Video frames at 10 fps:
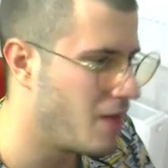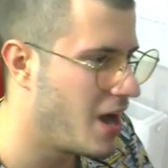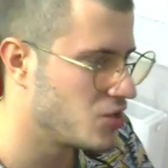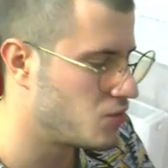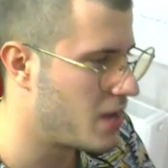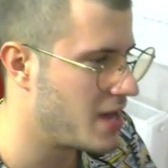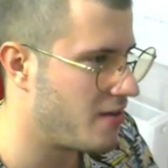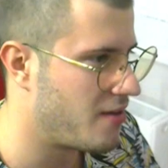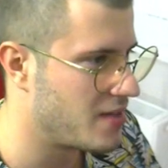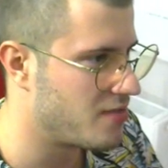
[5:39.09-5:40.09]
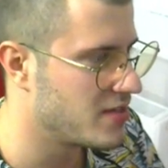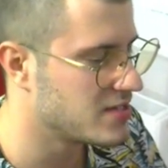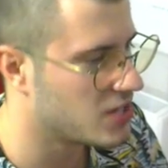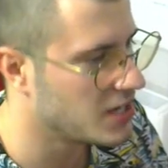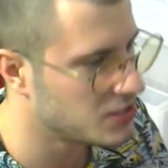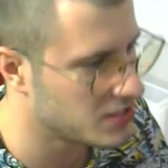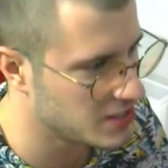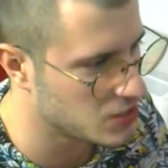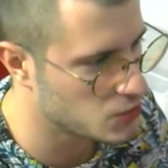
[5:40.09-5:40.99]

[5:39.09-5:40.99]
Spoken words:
much better than this Katarina's